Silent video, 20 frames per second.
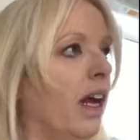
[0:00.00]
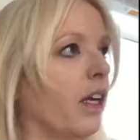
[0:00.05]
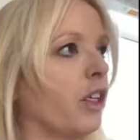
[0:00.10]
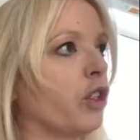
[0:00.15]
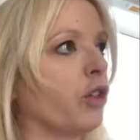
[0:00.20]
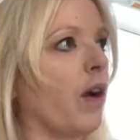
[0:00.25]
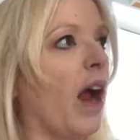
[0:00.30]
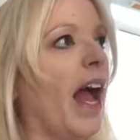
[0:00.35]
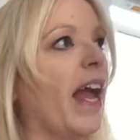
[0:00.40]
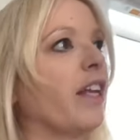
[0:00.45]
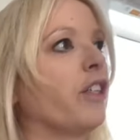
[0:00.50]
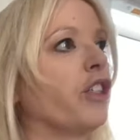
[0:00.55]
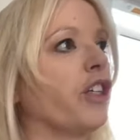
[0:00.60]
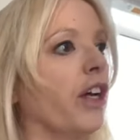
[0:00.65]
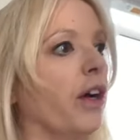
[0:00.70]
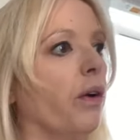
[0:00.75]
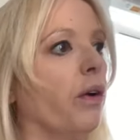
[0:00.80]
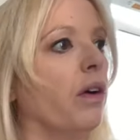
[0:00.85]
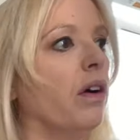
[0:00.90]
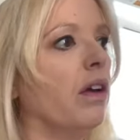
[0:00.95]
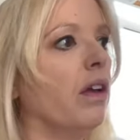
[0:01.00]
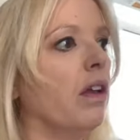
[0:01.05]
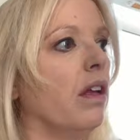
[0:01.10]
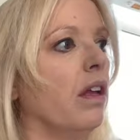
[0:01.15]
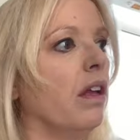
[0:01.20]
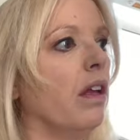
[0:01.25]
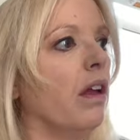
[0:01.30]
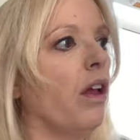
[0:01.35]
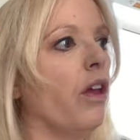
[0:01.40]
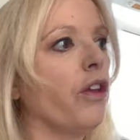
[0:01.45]
trying to
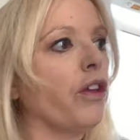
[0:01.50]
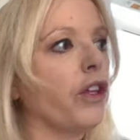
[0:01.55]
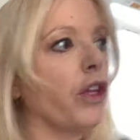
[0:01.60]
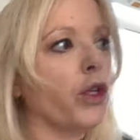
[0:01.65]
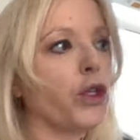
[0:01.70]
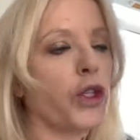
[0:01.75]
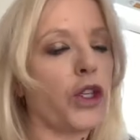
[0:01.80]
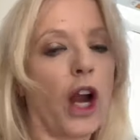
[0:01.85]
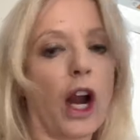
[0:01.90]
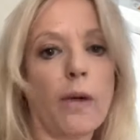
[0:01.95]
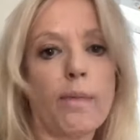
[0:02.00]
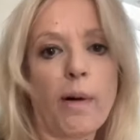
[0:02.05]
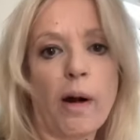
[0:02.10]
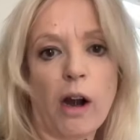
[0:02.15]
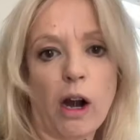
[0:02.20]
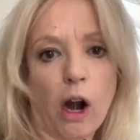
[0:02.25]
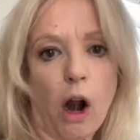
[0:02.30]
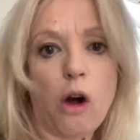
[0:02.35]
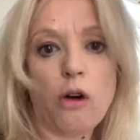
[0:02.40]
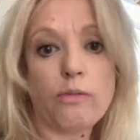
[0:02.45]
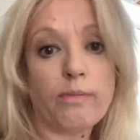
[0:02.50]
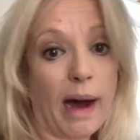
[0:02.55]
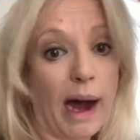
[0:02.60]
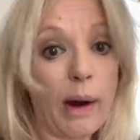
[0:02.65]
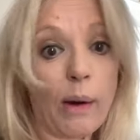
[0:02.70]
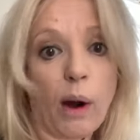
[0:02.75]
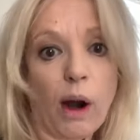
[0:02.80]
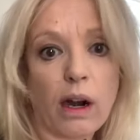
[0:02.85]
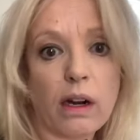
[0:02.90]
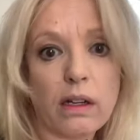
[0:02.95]
usurp her own
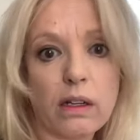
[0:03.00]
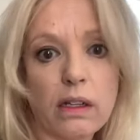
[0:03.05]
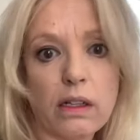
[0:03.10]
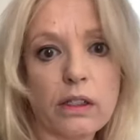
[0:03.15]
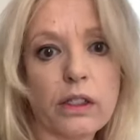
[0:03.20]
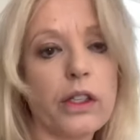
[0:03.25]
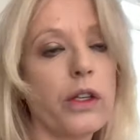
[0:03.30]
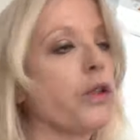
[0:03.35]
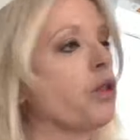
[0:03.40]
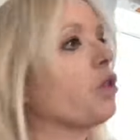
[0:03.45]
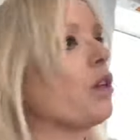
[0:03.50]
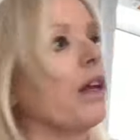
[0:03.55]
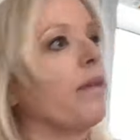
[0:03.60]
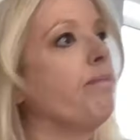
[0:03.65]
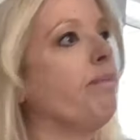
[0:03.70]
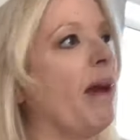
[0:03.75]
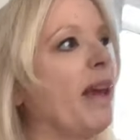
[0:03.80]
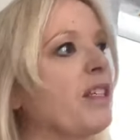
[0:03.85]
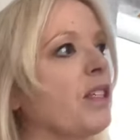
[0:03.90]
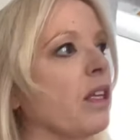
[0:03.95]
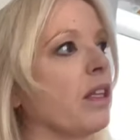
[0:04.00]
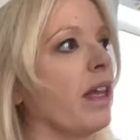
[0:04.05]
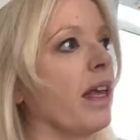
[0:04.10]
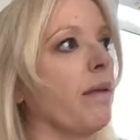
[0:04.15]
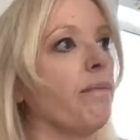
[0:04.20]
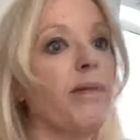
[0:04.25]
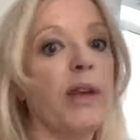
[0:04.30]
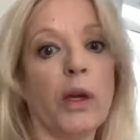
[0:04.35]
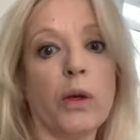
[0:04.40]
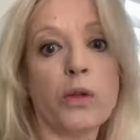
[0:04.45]
power, you basically
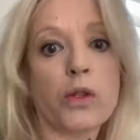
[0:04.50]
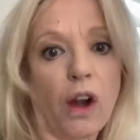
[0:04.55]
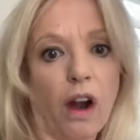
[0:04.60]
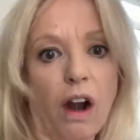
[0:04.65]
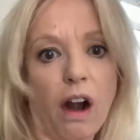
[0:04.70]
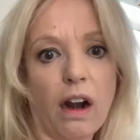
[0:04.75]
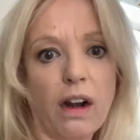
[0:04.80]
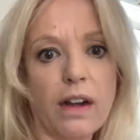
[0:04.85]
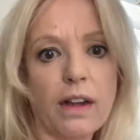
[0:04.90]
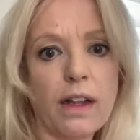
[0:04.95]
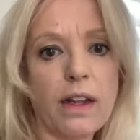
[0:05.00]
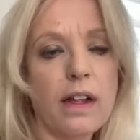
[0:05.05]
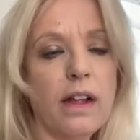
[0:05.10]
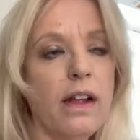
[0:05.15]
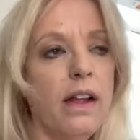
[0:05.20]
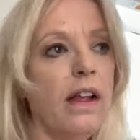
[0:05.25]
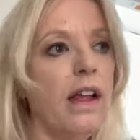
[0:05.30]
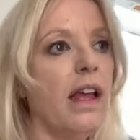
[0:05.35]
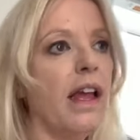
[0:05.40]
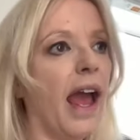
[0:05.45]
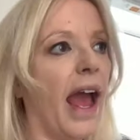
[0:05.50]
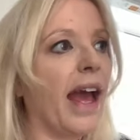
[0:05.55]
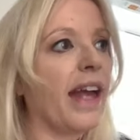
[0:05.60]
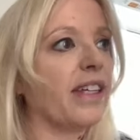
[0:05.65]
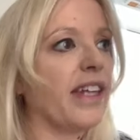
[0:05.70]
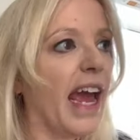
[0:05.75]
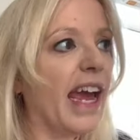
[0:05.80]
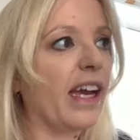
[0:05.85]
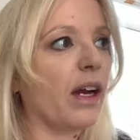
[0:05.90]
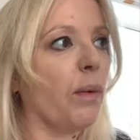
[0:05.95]
abuse her and
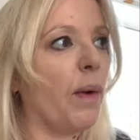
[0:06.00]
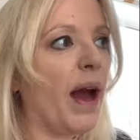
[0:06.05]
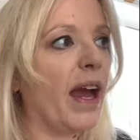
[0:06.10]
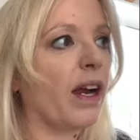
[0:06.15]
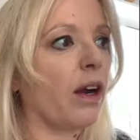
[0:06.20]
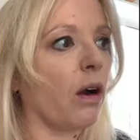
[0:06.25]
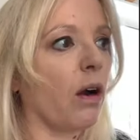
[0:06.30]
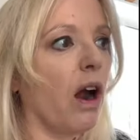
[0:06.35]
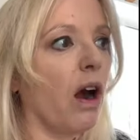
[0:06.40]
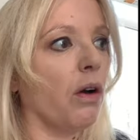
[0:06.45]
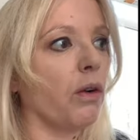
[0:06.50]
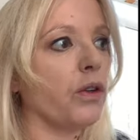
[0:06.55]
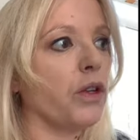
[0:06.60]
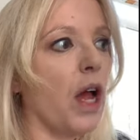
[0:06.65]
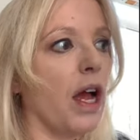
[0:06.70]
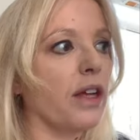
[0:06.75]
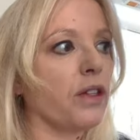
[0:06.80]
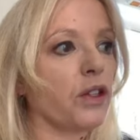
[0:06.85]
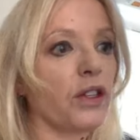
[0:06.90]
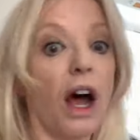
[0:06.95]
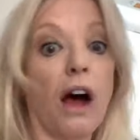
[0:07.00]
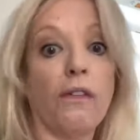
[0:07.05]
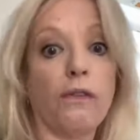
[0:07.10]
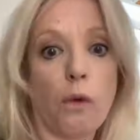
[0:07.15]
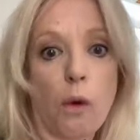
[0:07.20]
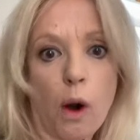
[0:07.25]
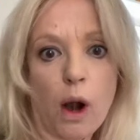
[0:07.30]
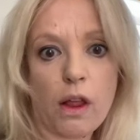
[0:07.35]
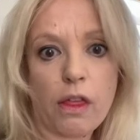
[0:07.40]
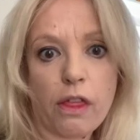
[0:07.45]
take away her own
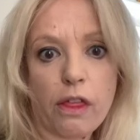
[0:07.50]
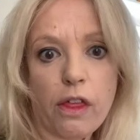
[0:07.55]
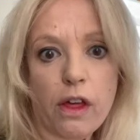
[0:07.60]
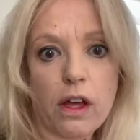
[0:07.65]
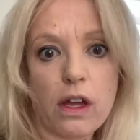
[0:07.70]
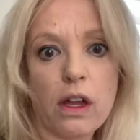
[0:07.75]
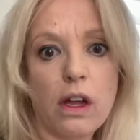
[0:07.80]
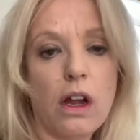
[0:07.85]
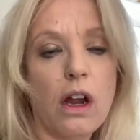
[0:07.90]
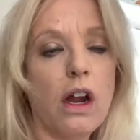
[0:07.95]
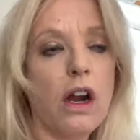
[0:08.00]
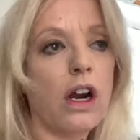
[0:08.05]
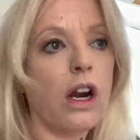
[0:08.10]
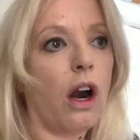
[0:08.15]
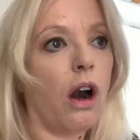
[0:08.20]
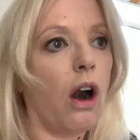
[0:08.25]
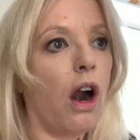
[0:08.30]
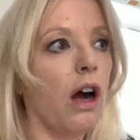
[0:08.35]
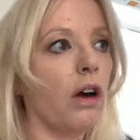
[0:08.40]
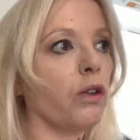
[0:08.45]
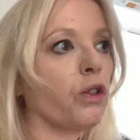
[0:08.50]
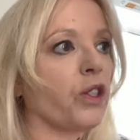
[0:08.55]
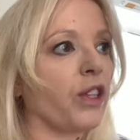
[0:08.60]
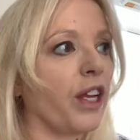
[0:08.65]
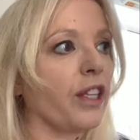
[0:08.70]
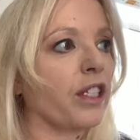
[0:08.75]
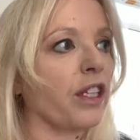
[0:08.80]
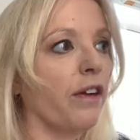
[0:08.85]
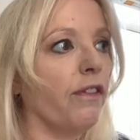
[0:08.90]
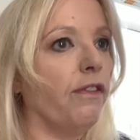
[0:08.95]
self-worth, her own
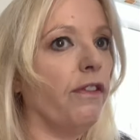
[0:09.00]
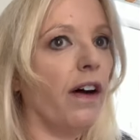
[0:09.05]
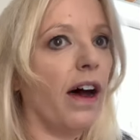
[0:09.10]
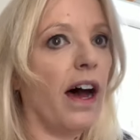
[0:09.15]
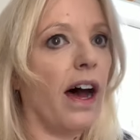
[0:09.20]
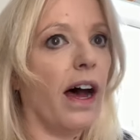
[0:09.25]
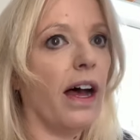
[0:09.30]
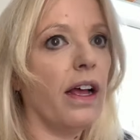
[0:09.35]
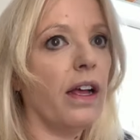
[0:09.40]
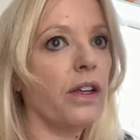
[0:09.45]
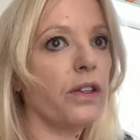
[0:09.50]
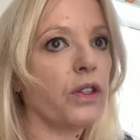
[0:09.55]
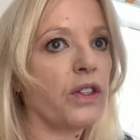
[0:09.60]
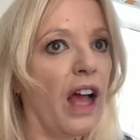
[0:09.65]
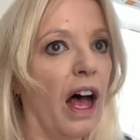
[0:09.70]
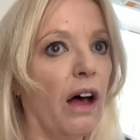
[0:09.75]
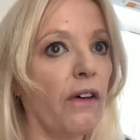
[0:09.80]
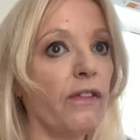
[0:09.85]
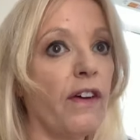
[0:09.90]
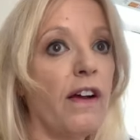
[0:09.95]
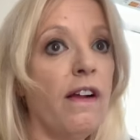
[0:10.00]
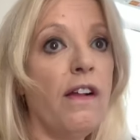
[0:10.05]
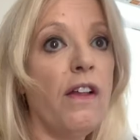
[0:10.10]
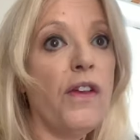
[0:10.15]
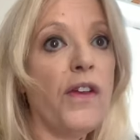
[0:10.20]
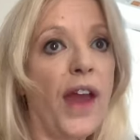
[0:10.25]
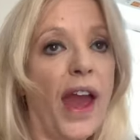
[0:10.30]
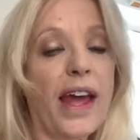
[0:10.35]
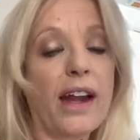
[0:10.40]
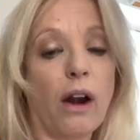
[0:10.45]
sense of uh, self,
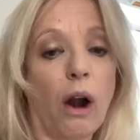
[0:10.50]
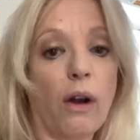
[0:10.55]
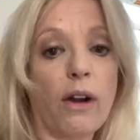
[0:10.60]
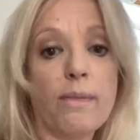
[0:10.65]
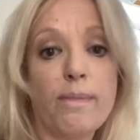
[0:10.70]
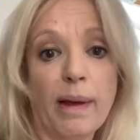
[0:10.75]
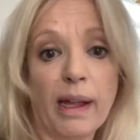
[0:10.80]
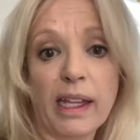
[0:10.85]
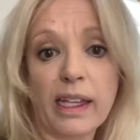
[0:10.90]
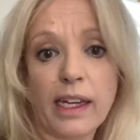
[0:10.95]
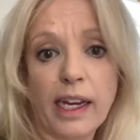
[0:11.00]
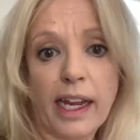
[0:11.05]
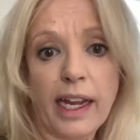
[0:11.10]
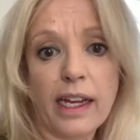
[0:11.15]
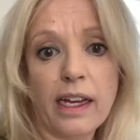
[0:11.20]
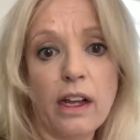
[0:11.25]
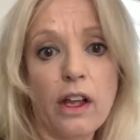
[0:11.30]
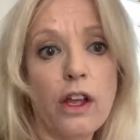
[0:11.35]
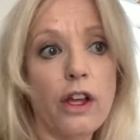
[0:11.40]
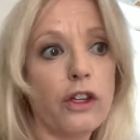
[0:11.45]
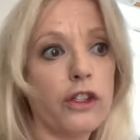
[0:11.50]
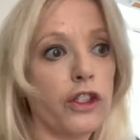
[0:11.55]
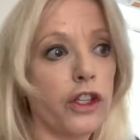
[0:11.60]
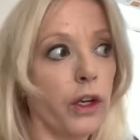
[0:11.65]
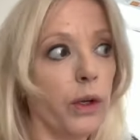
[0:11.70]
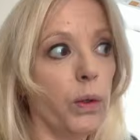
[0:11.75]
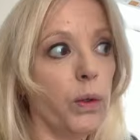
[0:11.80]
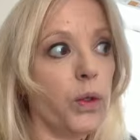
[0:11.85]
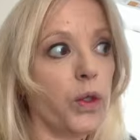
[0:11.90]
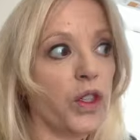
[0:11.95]
and her own ability
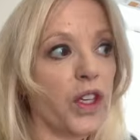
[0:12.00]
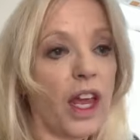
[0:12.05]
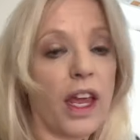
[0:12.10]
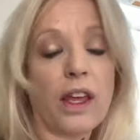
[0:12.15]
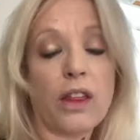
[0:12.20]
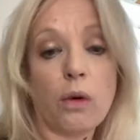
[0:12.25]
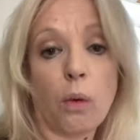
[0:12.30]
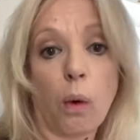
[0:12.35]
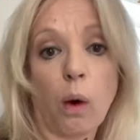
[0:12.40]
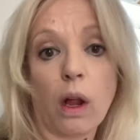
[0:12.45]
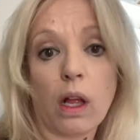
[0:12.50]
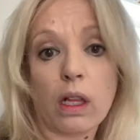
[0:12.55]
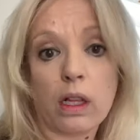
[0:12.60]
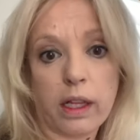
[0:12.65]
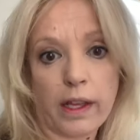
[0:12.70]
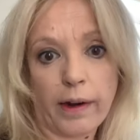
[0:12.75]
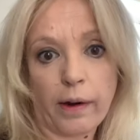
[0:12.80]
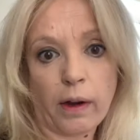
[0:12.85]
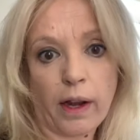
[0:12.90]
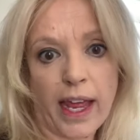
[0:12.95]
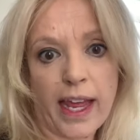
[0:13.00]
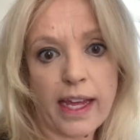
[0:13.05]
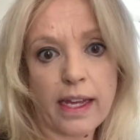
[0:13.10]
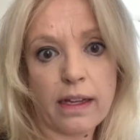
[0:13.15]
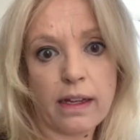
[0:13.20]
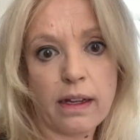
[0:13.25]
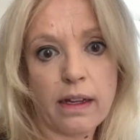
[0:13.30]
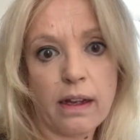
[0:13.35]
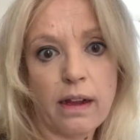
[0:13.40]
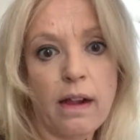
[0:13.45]
to see the world clearly
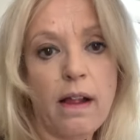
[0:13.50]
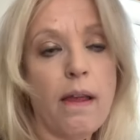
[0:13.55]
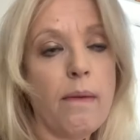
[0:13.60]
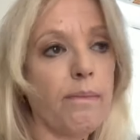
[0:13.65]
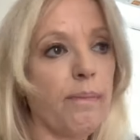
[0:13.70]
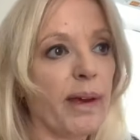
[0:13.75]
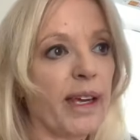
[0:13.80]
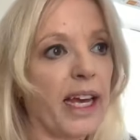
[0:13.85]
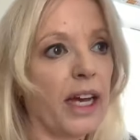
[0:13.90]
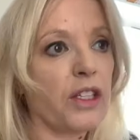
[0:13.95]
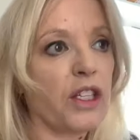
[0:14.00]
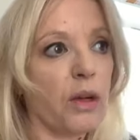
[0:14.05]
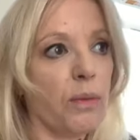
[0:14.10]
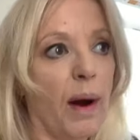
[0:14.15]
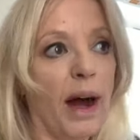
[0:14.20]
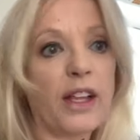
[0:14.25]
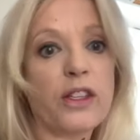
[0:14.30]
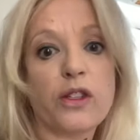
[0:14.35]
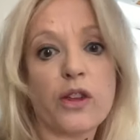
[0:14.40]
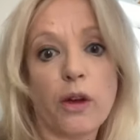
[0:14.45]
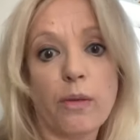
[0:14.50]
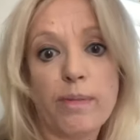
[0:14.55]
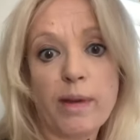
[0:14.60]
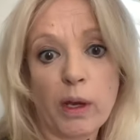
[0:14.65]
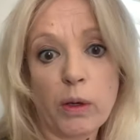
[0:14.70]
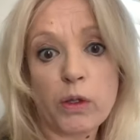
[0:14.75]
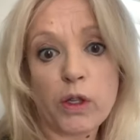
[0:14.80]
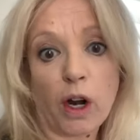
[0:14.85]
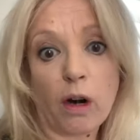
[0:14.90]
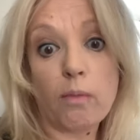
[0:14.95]
because he wants to
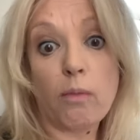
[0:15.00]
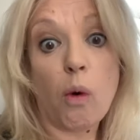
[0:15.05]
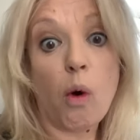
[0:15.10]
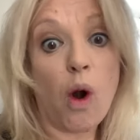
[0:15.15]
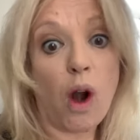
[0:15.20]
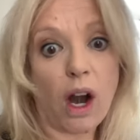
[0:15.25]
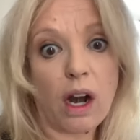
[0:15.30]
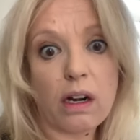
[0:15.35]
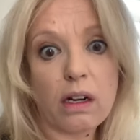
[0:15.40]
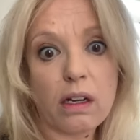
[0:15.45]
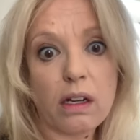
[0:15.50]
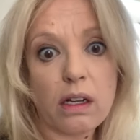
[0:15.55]
abuse her more.